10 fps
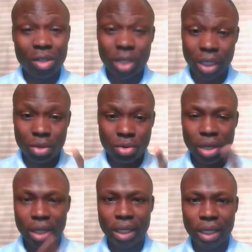okay go
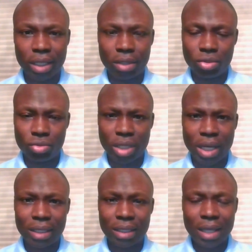right ahead and do
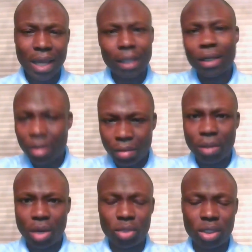that and come
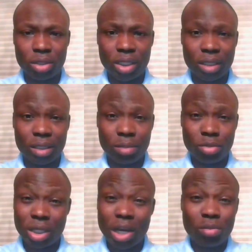back with your
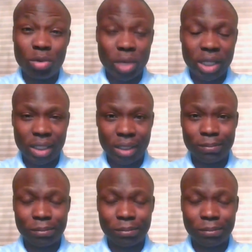testimony i'll be waiting